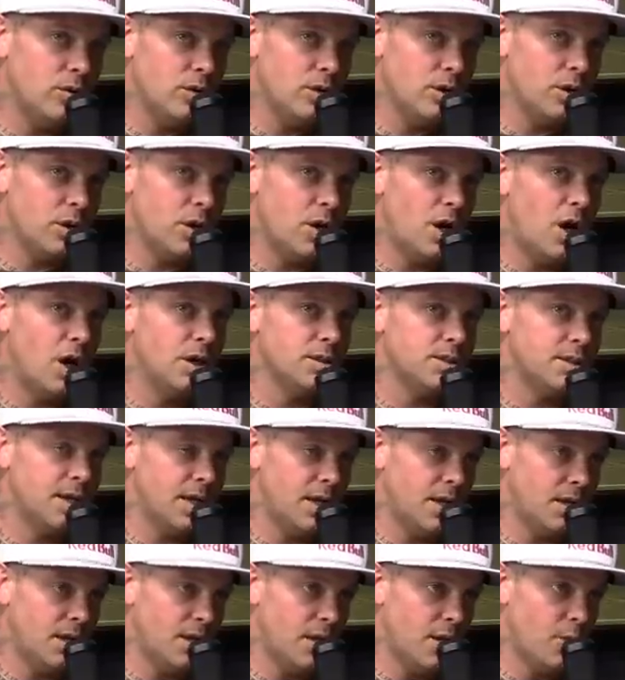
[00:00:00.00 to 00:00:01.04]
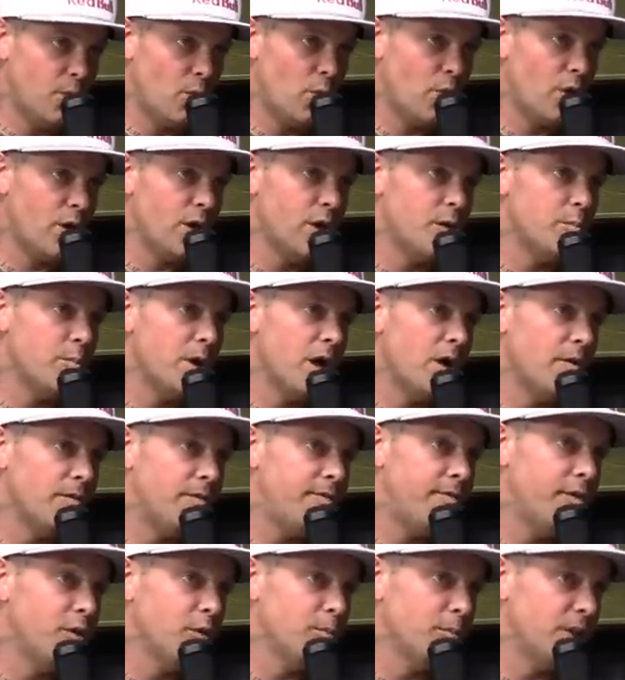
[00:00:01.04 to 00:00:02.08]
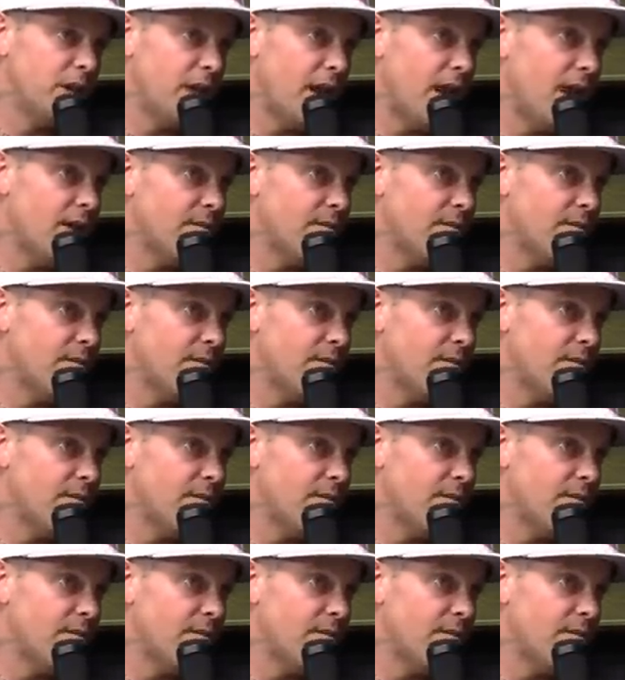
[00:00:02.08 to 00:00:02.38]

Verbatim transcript: content and worry about filming